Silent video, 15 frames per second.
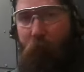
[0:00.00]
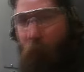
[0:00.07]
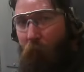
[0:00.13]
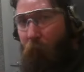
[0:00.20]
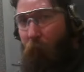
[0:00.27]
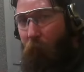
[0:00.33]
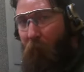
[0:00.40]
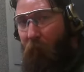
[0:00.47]

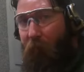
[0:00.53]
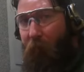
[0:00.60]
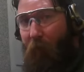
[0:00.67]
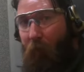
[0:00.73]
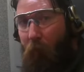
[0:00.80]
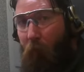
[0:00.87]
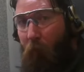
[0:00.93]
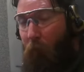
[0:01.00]
doing with my
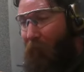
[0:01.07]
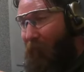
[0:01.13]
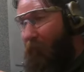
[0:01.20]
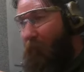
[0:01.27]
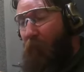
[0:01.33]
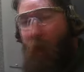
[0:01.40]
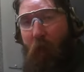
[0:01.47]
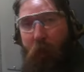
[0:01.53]
firearm that
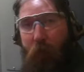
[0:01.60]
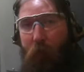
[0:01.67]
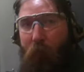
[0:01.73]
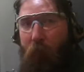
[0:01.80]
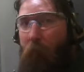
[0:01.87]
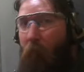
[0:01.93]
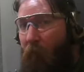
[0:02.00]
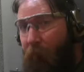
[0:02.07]
is not
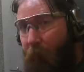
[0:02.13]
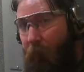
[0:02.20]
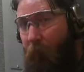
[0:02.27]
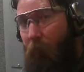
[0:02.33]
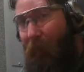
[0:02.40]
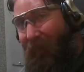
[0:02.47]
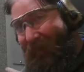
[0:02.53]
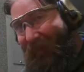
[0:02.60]
shooting, my
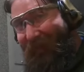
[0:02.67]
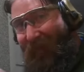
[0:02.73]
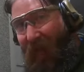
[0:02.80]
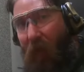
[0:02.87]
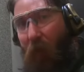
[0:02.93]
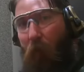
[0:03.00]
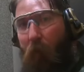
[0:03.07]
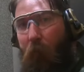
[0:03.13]
finger is
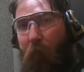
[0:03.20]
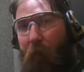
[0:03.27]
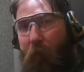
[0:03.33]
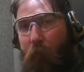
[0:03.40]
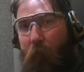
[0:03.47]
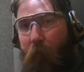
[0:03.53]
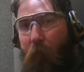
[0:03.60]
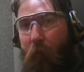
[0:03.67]
not on
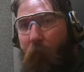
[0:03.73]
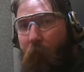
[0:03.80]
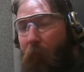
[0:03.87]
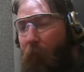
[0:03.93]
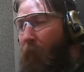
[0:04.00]
that trigger.